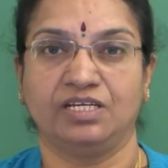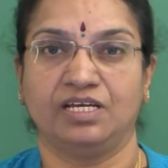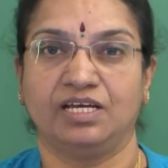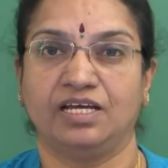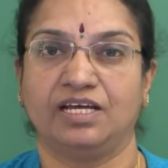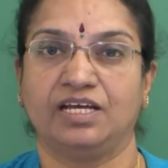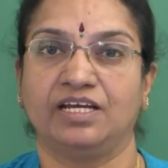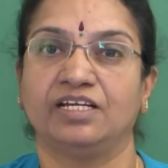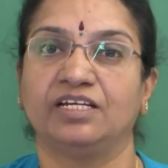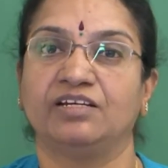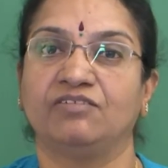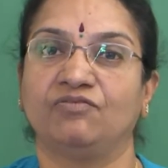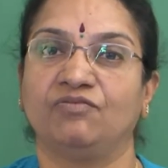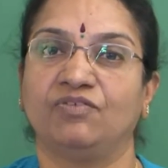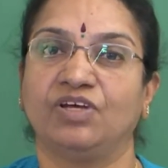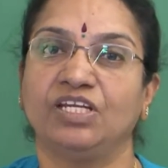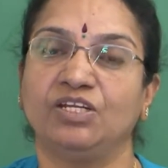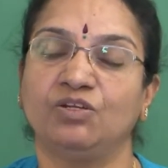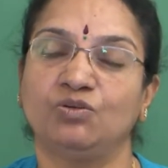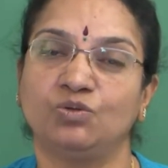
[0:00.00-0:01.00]
And
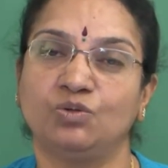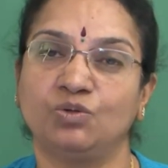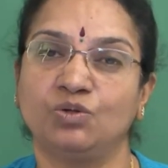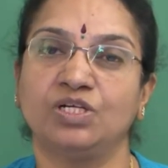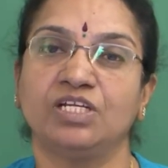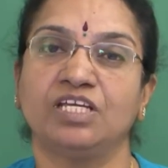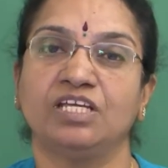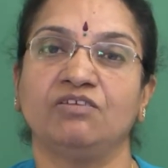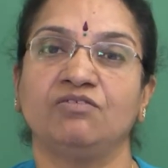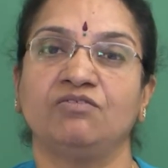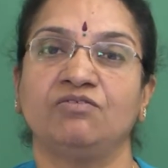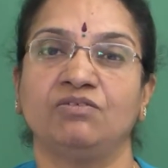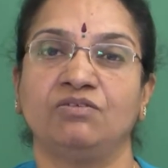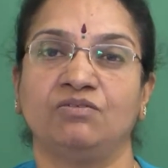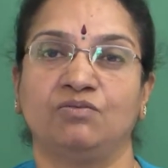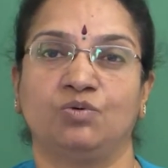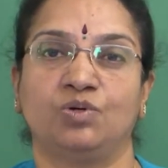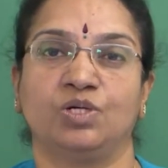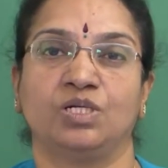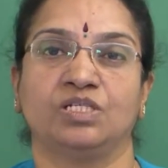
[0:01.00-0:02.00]
when you do not give
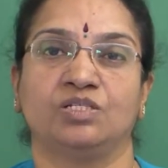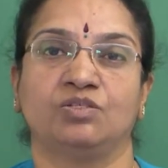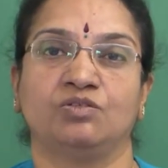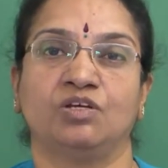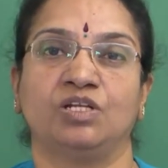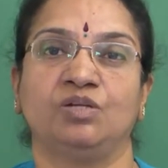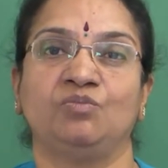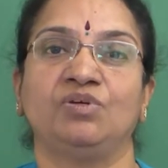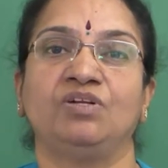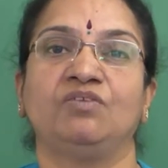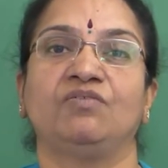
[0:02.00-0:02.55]
water soluble